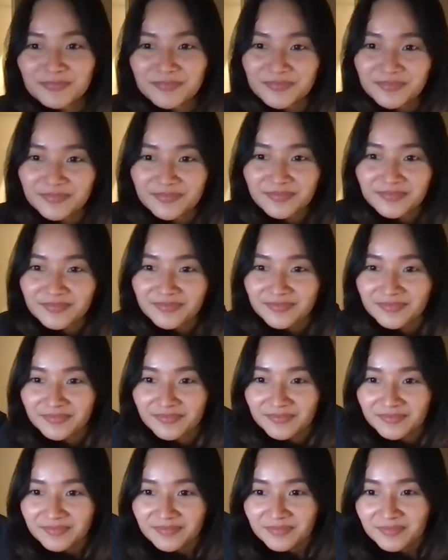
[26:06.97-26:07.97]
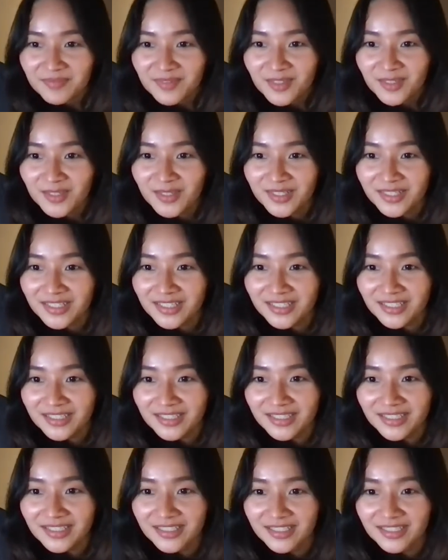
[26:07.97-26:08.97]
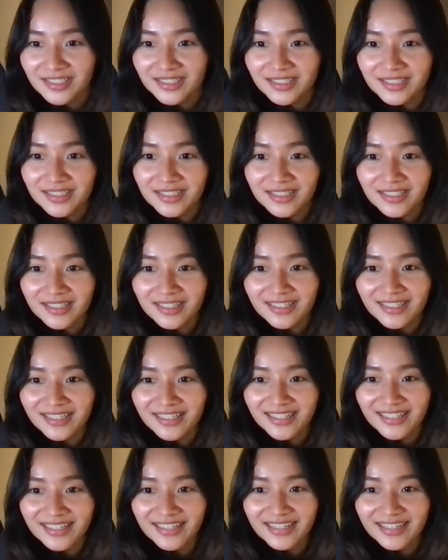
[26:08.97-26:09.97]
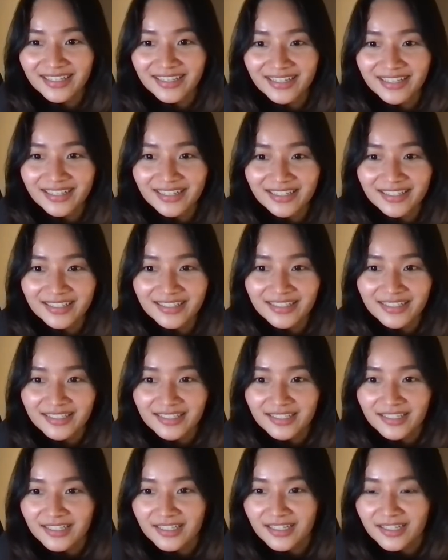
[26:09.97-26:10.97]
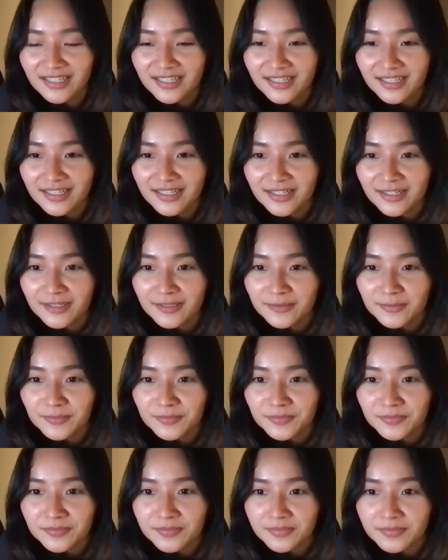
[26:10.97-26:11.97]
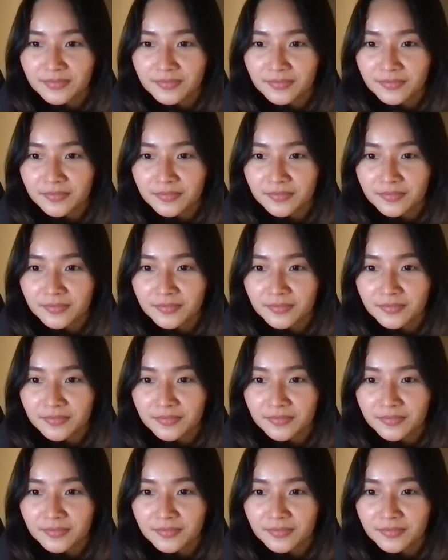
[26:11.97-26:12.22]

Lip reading: (silent)